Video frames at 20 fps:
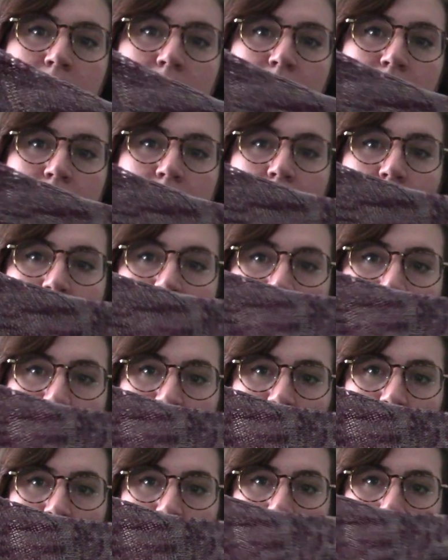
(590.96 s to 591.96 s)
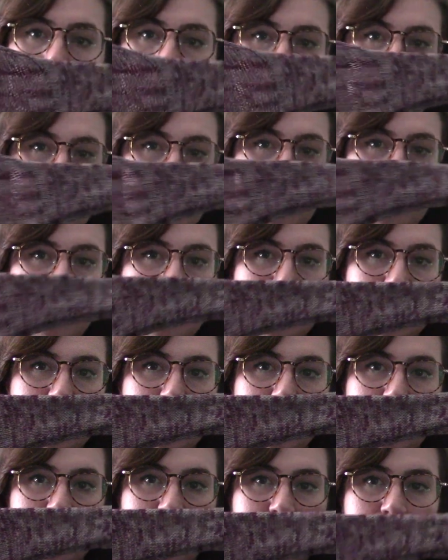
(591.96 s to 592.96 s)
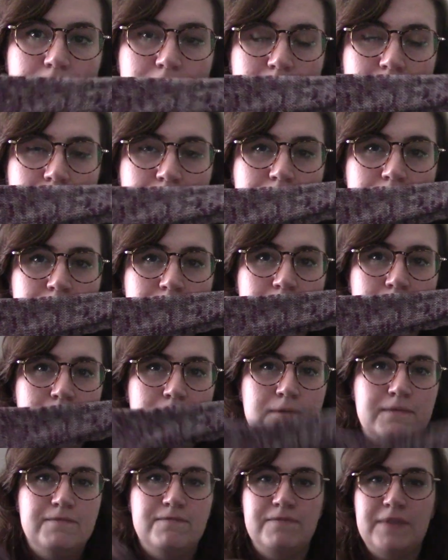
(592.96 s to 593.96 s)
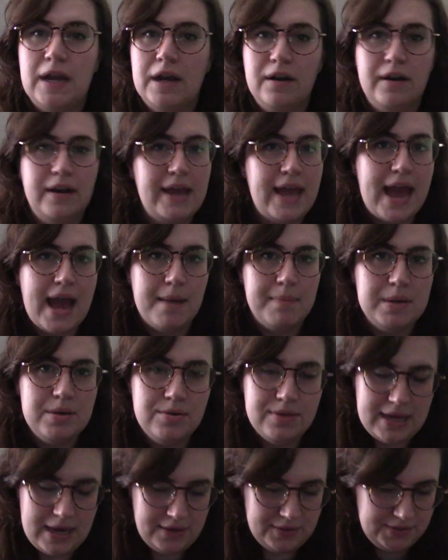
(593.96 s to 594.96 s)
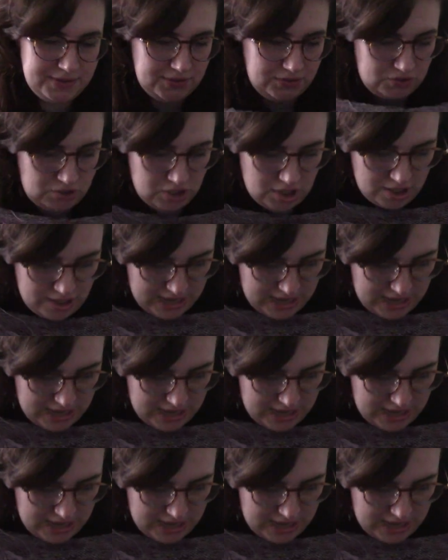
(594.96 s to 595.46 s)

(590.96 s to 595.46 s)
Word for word: yeah, so I'm just very happy with how this has turned